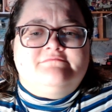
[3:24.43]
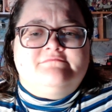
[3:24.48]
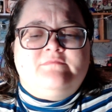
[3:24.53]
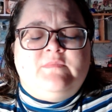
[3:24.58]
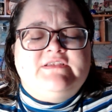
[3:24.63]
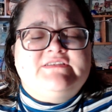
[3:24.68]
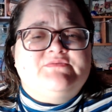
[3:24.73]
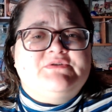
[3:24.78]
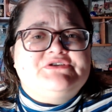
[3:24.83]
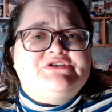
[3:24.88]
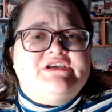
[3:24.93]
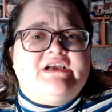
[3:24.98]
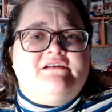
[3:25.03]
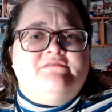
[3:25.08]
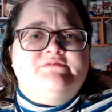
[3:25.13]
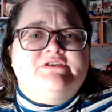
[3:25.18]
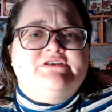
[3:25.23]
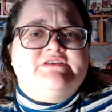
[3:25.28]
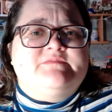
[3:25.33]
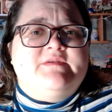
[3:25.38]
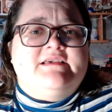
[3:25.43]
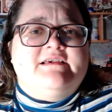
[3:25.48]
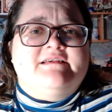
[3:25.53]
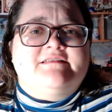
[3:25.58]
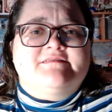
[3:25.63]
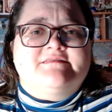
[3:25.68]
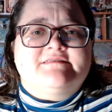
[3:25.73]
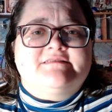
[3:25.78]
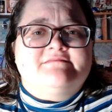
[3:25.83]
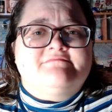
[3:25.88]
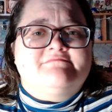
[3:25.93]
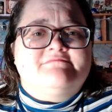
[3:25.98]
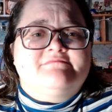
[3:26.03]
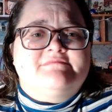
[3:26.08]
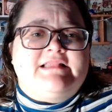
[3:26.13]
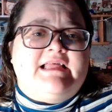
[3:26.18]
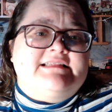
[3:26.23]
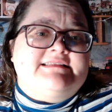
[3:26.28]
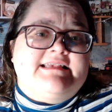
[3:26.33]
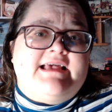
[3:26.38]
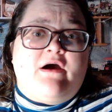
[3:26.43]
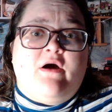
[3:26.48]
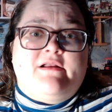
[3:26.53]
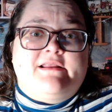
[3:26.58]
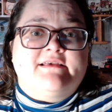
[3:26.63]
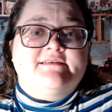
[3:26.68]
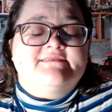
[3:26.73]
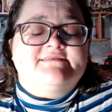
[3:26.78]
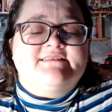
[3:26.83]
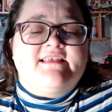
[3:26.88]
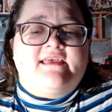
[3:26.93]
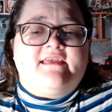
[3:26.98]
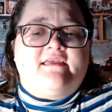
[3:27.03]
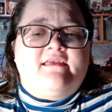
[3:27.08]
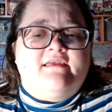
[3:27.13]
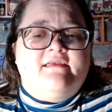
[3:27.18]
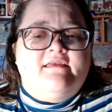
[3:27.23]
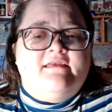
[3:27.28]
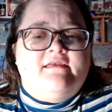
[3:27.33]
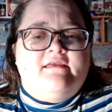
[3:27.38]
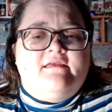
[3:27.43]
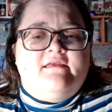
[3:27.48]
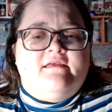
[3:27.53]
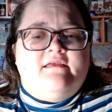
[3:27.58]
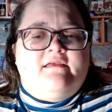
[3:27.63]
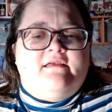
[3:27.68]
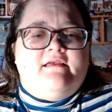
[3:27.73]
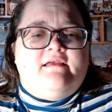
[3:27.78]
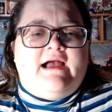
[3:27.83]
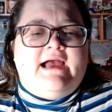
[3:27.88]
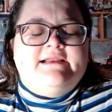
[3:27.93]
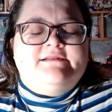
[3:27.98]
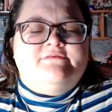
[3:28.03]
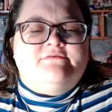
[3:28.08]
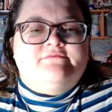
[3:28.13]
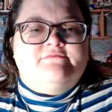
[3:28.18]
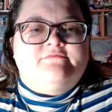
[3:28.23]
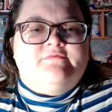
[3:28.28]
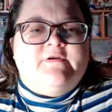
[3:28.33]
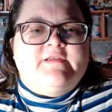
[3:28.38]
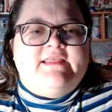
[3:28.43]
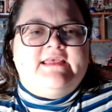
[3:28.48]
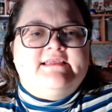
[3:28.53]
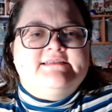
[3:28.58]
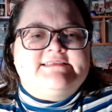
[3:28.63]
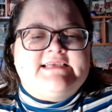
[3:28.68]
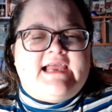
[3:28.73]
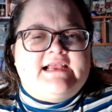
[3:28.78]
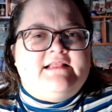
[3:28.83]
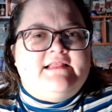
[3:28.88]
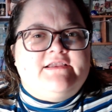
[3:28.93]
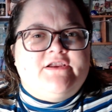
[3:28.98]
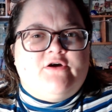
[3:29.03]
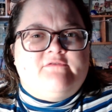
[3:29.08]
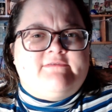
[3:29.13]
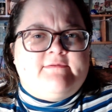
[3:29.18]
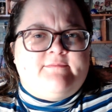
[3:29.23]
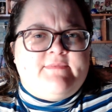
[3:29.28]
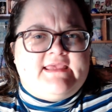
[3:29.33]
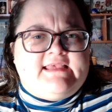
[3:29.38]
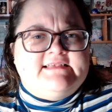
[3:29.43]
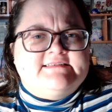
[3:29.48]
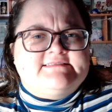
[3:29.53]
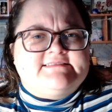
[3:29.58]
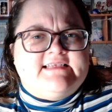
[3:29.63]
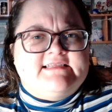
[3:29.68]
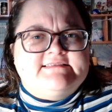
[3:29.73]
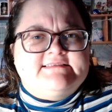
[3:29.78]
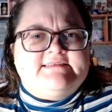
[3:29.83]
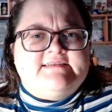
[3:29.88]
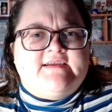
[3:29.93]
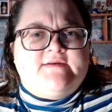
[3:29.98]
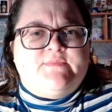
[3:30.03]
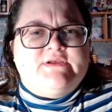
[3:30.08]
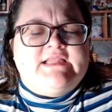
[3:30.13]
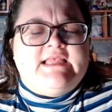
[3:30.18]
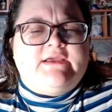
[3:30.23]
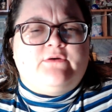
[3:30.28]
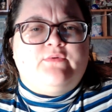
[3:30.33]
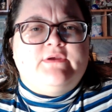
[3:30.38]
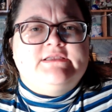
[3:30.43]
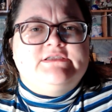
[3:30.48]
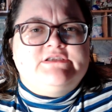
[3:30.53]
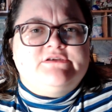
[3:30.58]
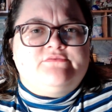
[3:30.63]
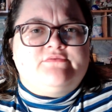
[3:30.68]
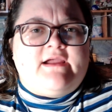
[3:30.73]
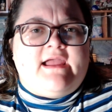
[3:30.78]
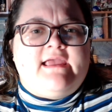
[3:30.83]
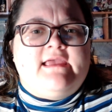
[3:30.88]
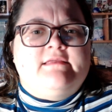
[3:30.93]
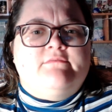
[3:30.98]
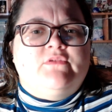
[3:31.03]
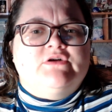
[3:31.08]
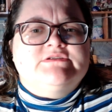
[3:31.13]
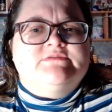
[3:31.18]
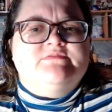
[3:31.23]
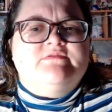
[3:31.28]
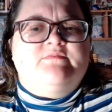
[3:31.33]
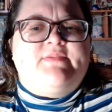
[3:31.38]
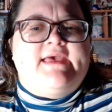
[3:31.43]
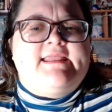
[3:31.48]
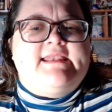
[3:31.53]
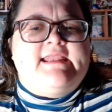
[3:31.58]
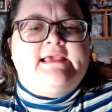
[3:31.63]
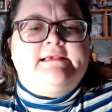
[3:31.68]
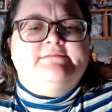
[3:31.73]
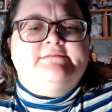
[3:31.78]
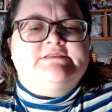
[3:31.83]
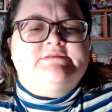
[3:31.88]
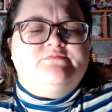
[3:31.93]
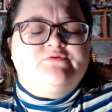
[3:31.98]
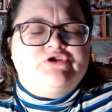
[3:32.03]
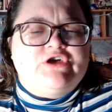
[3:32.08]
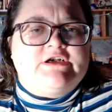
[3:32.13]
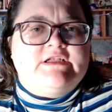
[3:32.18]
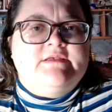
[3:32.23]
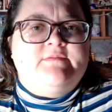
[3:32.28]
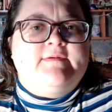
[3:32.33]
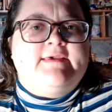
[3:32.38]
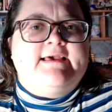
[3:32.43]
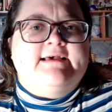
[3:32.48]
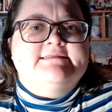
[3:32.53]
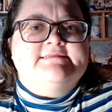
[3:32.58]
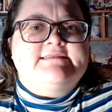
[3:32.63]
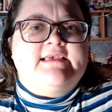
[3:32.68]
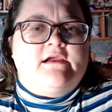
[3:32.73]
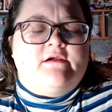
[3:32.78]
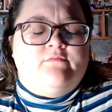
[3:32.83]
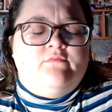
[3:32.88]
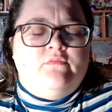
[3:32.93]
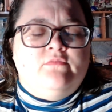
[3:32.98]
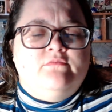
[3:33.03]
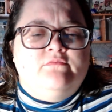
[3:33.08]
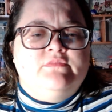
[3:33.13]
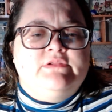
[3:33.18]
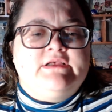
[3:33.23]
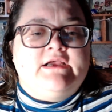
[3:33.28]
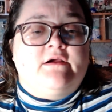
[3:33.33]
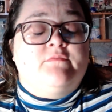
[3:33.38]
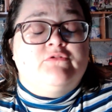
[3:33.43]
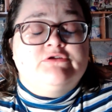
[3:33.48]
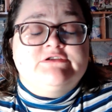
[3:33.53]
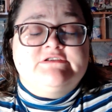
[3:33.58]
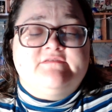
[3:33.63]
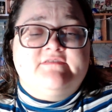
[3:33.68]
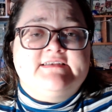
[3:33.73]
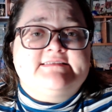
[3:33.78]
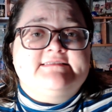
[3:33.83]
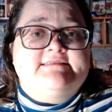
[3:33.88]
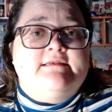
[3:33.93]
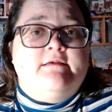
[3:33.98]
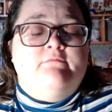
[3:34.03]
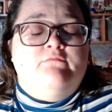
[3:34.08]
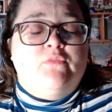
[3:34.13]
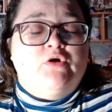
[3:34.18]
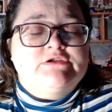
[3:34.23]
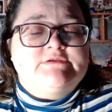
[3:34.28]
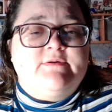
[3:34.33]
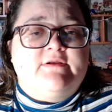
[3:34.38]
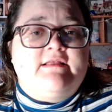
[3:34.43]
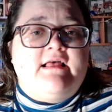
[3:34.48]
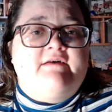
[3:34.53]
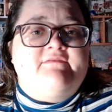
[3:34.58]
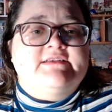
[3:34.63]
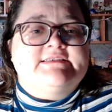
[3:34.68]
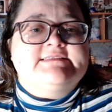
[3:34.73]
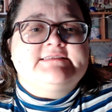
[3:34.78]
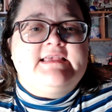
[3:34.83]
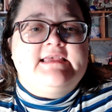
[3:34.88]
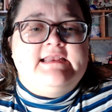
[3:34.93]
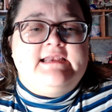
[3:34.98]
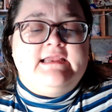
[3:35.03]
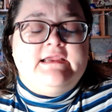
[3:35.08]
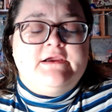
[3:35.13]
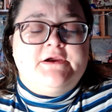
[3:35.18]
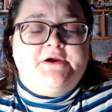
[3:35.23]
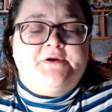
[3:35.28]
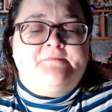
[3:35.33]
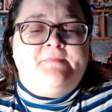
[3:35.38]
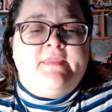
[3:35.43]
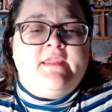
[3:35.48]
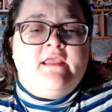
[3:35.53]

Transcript: switch out just because that's how it is. Like, I don't really entirely know if I'm making sense here, but like, we do write in multiple pen names strictly because there are multiple of us in here.